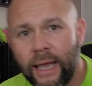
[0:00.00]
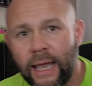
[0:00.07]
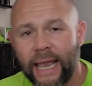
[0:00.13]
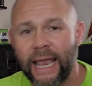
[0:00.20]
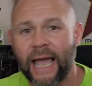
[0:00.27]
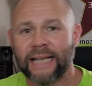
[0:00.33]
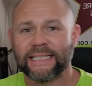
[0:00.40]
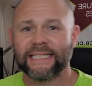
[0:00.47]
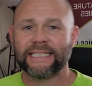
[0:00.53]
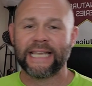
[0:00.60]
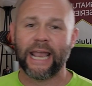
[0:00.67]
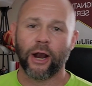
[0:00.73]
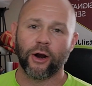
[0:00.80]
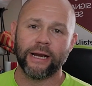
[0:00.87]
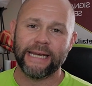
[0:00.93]
Hey guys, it's
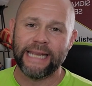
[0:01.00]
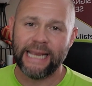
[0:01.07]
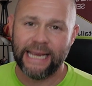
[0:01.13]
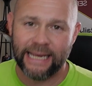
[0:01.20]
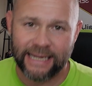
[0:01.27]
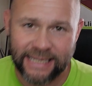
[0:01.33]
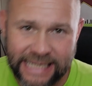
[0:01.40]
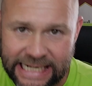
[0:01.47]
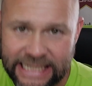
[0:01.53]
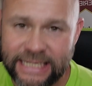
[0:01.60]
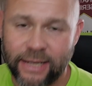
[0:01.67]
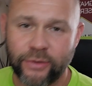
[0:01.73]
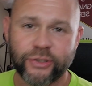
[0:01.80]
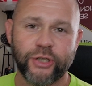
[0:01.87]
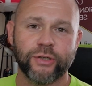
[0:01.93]
Garry Dean,
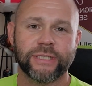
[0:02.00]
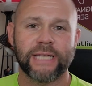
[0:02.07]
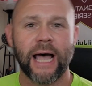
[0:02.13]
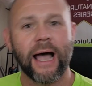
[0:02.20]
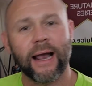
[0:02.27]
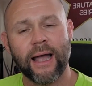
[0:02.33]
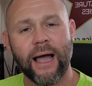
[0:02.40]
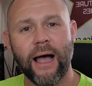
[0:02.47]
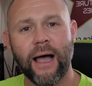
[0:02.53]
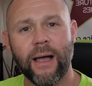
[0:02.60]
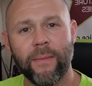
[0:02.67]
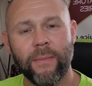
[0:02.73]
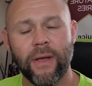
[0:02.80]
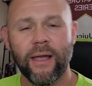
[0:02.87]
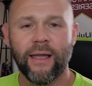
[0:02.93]

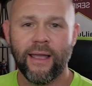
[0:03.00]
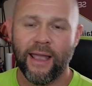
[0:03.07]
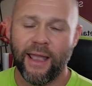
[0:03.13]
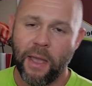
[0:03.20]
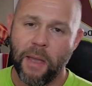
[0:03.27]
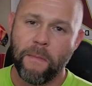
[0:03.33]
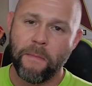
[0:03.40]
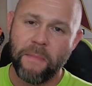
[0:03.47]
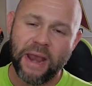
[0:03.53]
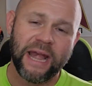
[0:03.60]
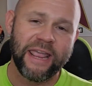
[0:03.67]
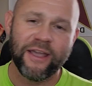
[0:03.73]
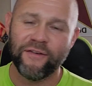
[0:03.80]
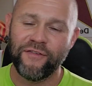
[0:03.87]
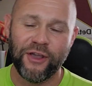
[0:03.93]
DetailJuice.com.
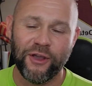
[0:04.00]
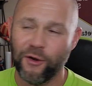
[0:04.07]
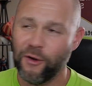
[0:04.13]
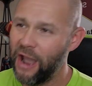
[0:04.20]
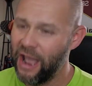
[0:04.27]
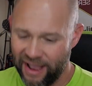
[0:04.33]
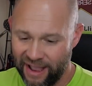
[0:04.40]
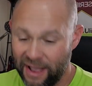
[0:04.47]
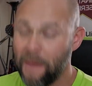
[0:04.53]
Many of you